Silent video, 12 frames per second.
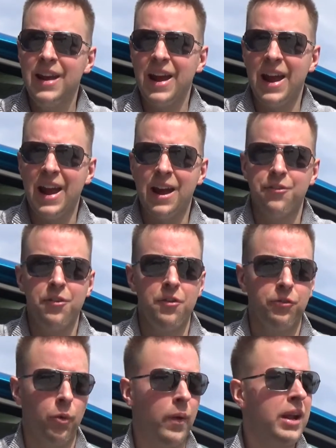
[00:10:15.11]
And
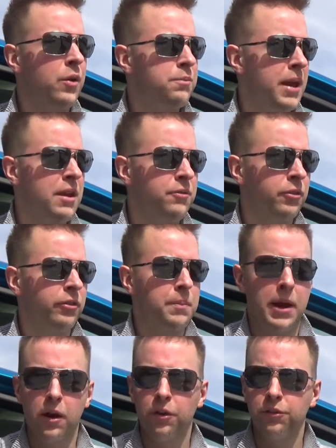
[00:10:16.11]
for what I would pay for
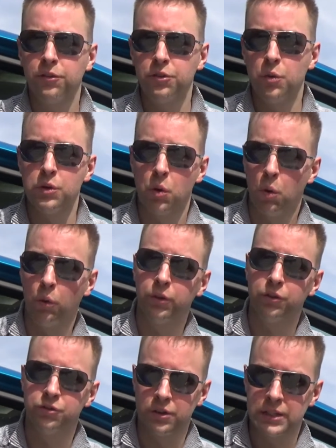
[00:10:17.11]
repairs to an
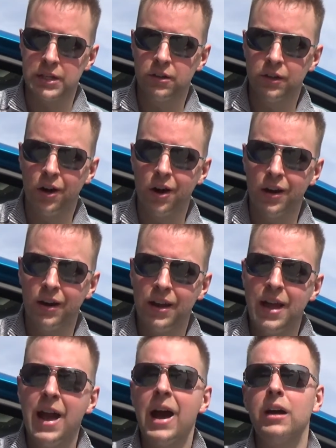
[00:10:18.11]
older, junkier car,
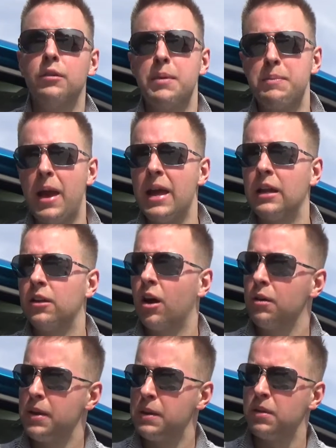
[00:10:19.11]
I would be paying in
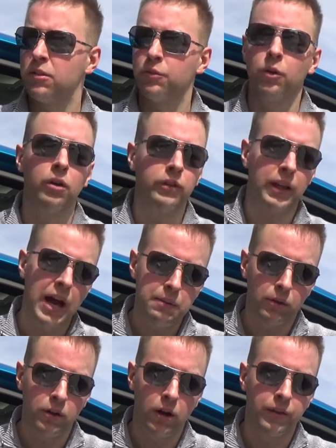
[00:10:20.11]
car payments for a
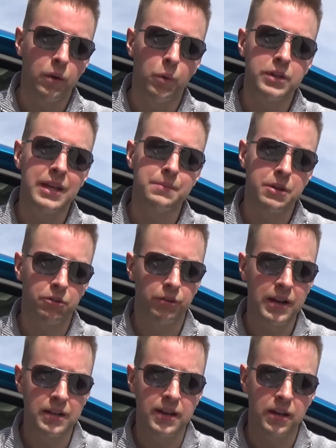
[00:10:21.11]
reliable car that wouldn't get me
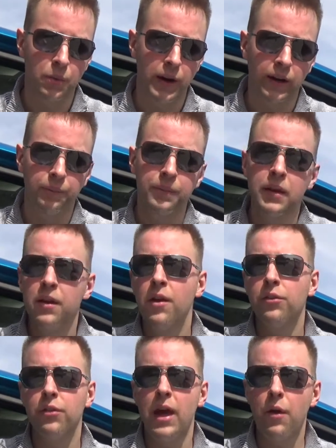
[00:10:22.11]
stranded anywhere.
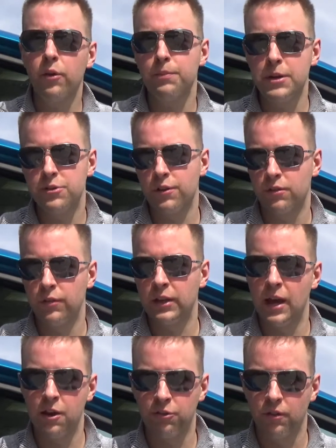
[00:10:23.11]
So that was my
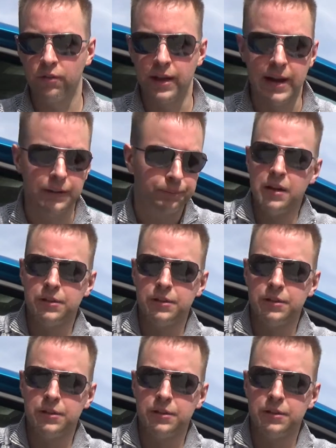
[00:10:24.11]
justification of that.